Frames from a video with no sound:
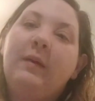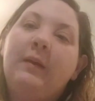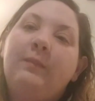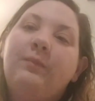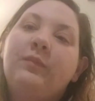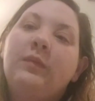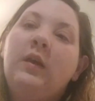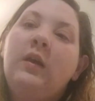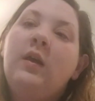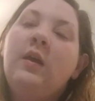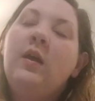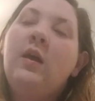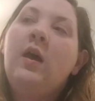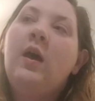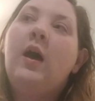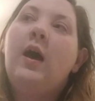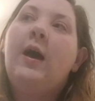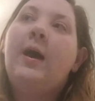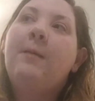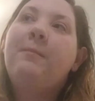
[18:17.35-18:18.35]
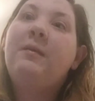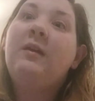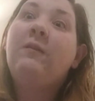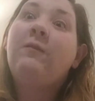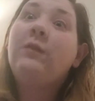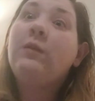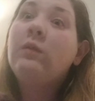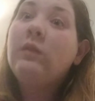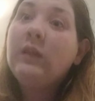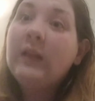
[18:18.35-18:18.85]
But
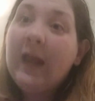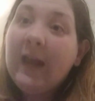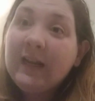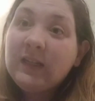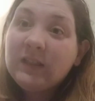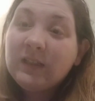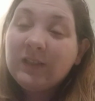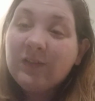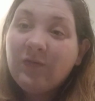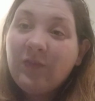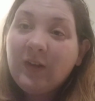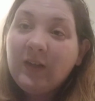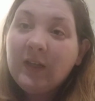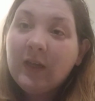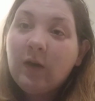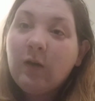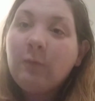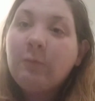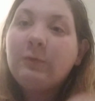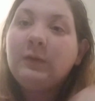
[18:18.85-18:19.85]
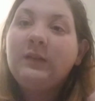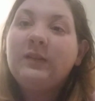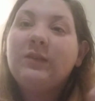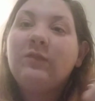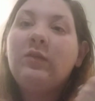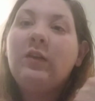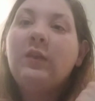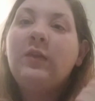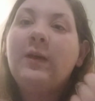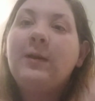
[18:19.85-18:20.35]
if you like this video, please
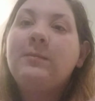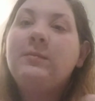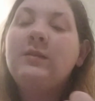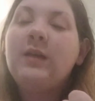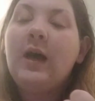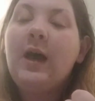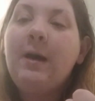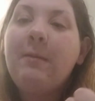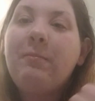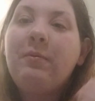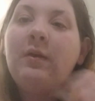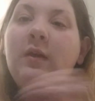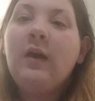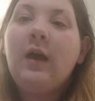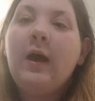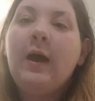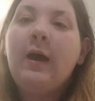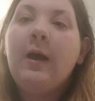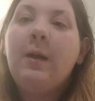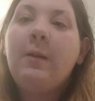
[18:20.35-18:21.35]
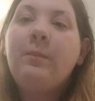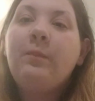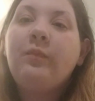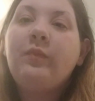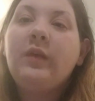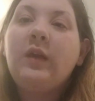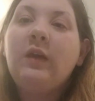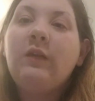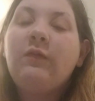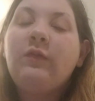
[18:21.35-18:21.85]
give it a thumbs up.
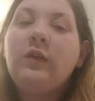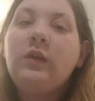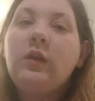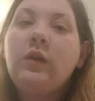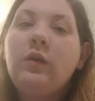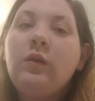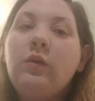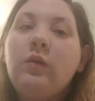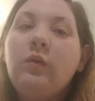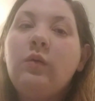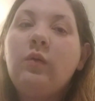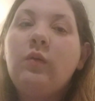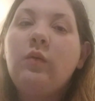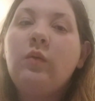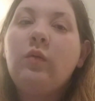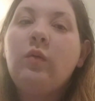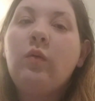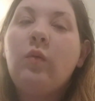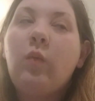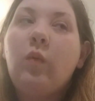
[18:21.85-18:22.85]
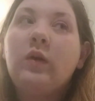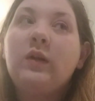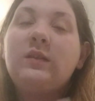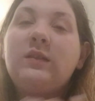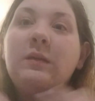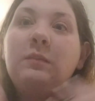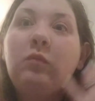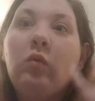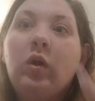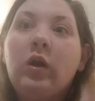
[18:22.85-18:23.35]
If you want
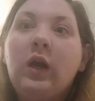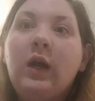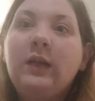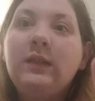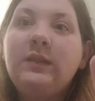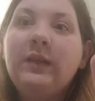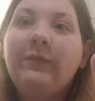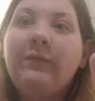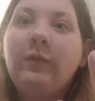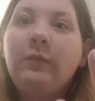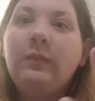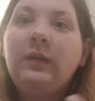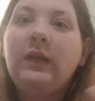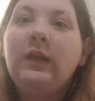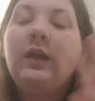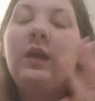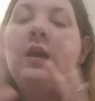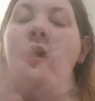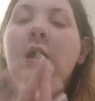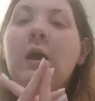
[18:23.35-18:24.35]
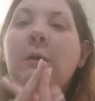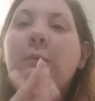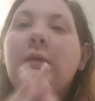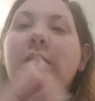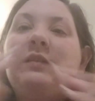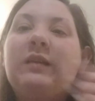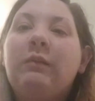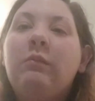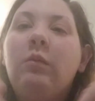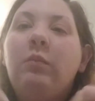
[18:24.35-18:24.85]
to see more content from me,
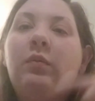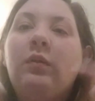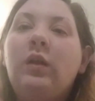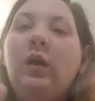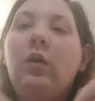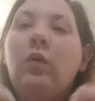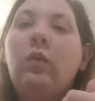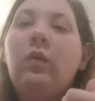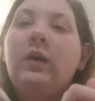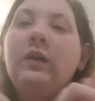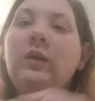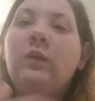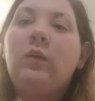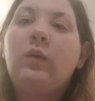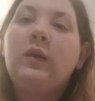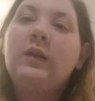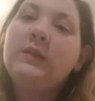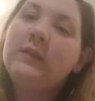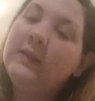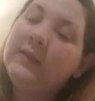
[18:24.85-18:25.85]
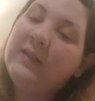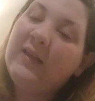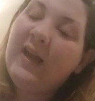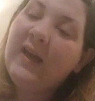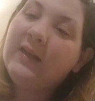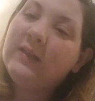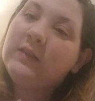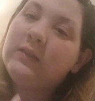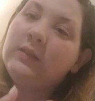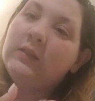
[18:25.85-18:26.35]
please comment below what you want to see
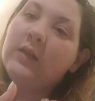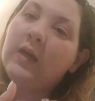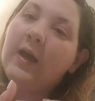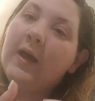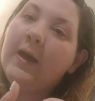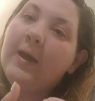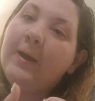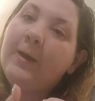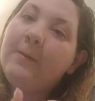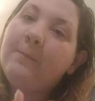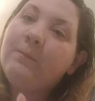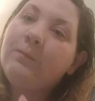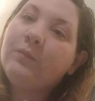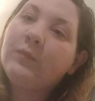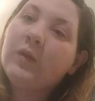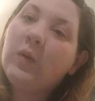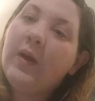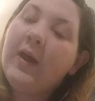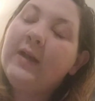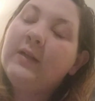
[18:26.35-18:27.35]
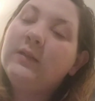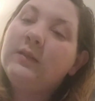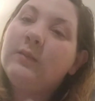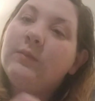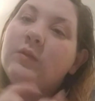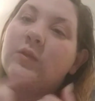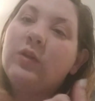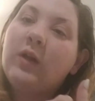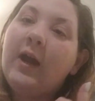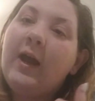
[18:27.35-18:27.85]
next. Go ahead and
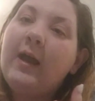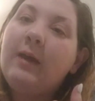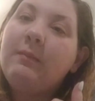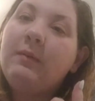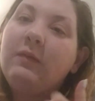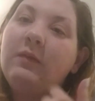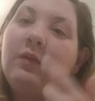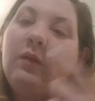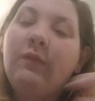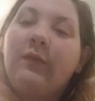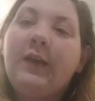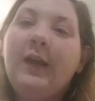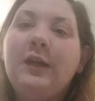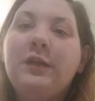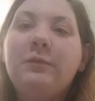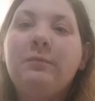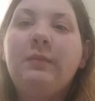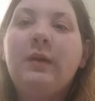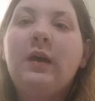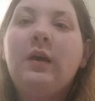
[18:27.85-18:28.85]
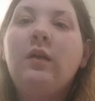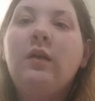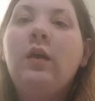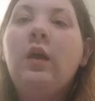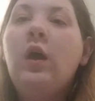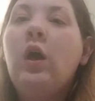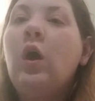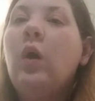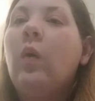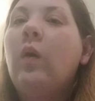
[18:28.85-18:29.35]
subscribe, hit the notification bell,
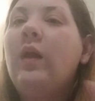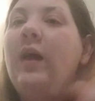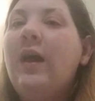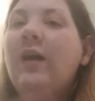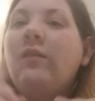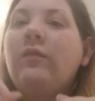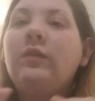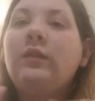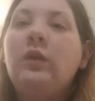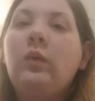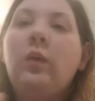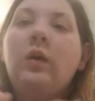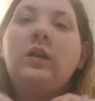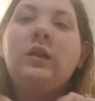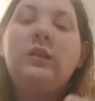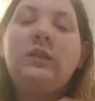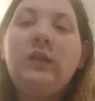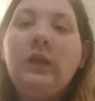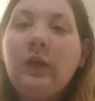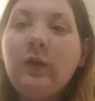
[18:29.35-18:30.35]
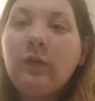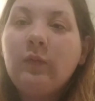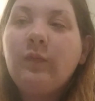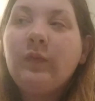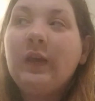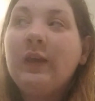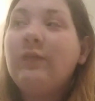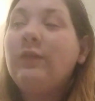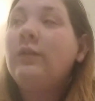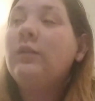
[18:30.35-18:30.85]
whatever you want to do.
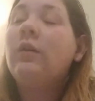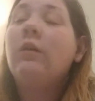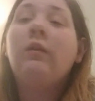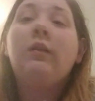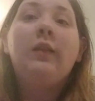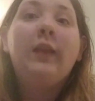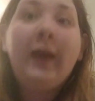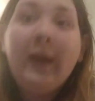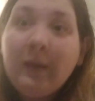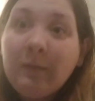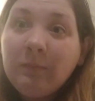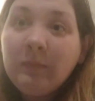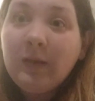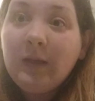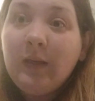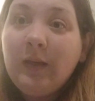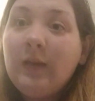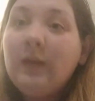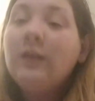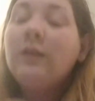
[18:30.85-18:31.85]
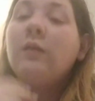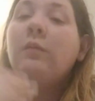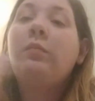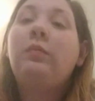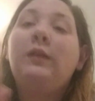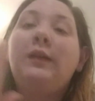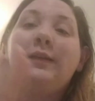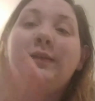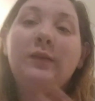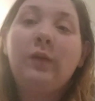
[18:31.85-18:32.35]
If you don't like me,
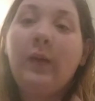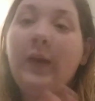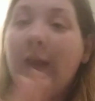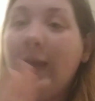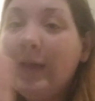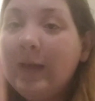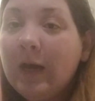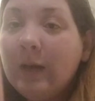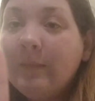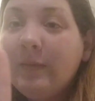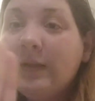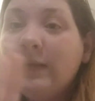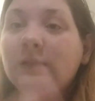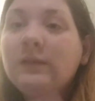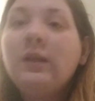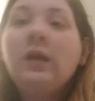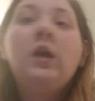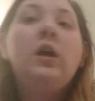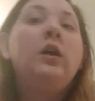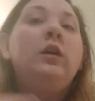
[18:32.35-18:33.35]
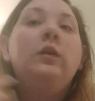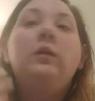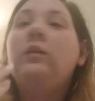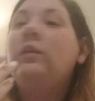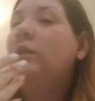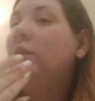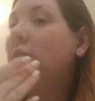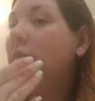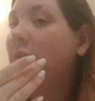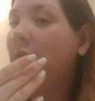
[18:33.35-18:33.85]
please no hate comments. You
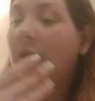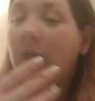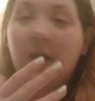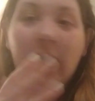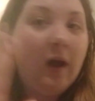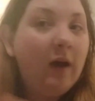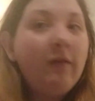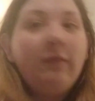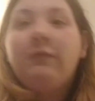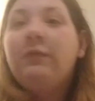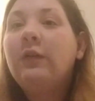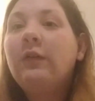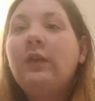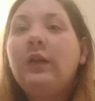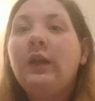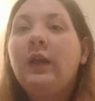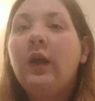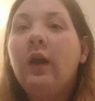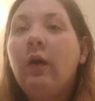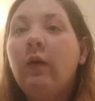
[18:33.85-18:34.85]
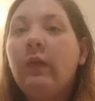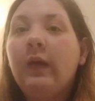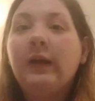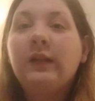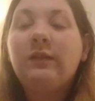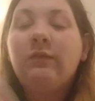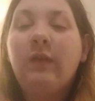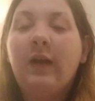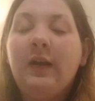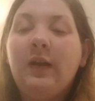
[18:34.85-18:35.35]
can just get off the video.
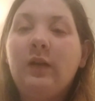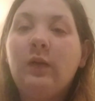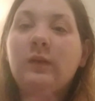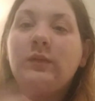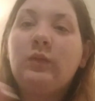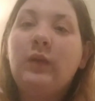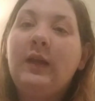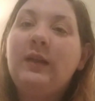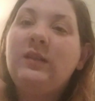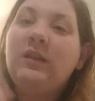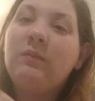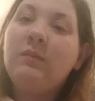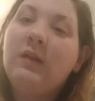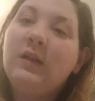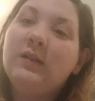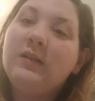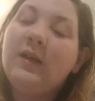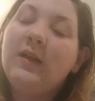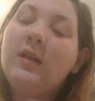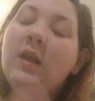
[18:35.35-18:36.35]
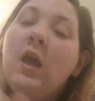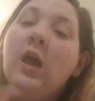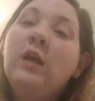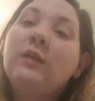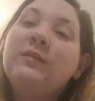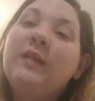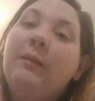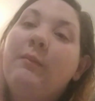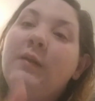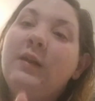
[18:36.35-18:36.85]
That's fine. I know it's 18 minutes in,
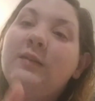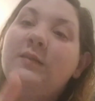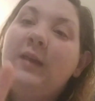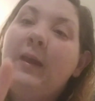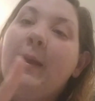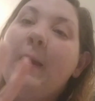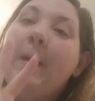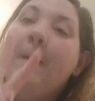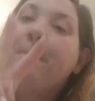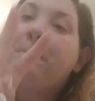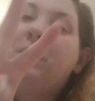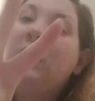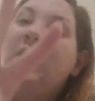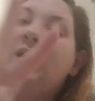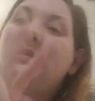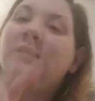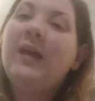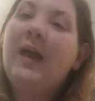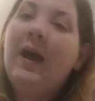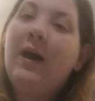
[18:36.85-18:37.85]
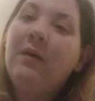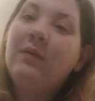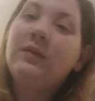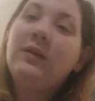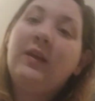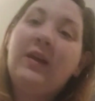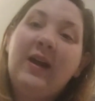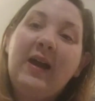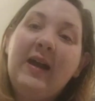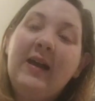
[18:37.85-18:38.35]
so I'm going to say peace
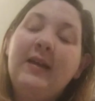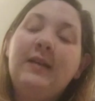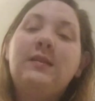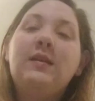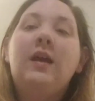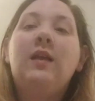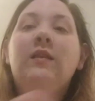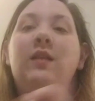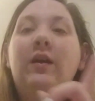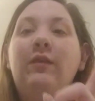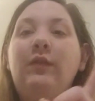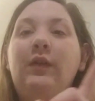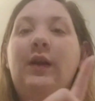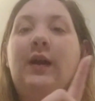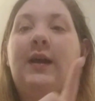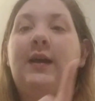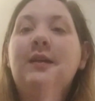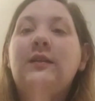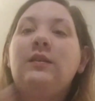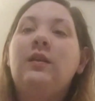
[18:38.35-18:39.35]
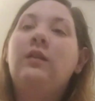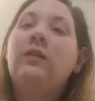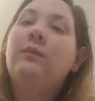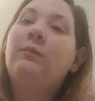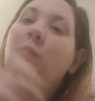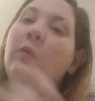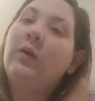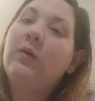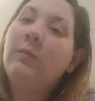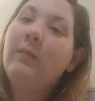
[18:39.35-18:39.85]
out, you guys. I love you guys.
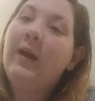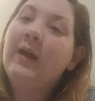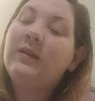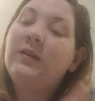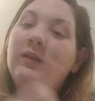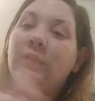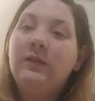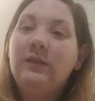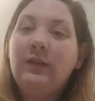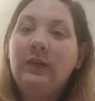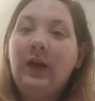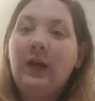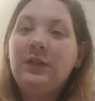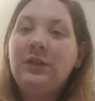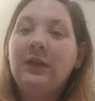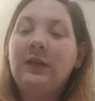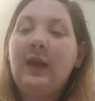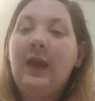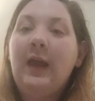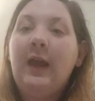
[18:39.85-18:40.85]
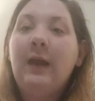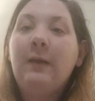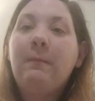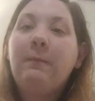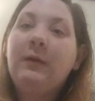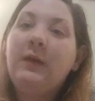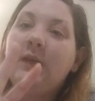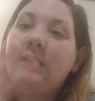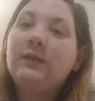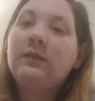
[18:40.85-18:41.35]
Welcome back to Lindsay Logic,
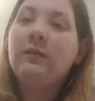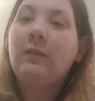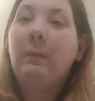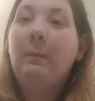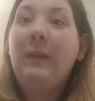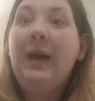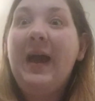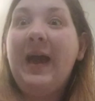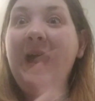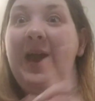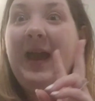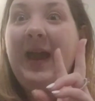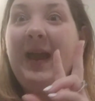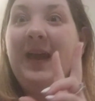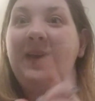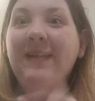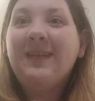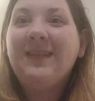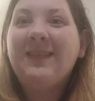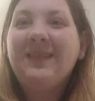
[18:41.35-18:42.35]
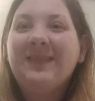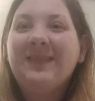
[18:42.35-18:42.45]
and peace. Bye.